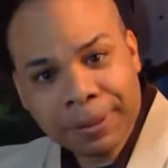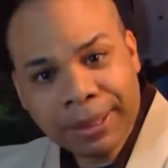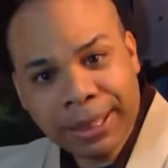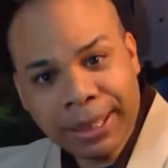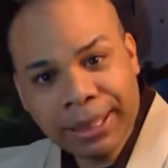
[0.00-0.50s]

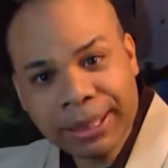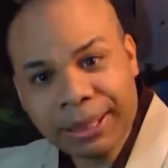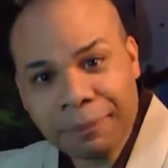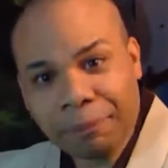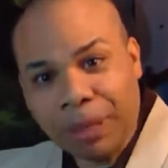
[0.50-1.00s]
okay,
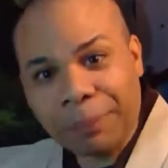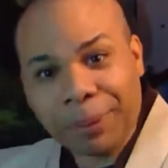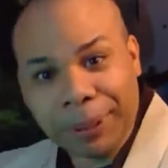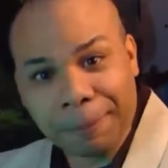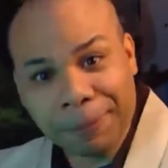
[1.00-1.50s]

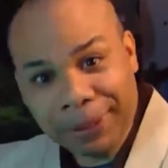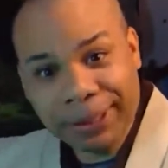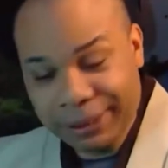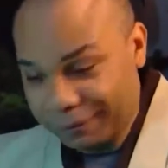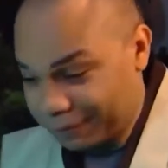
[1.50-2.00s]
popping up and
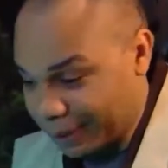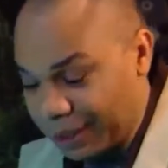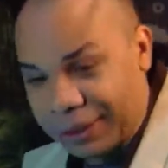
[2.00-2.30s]
lift, yeah.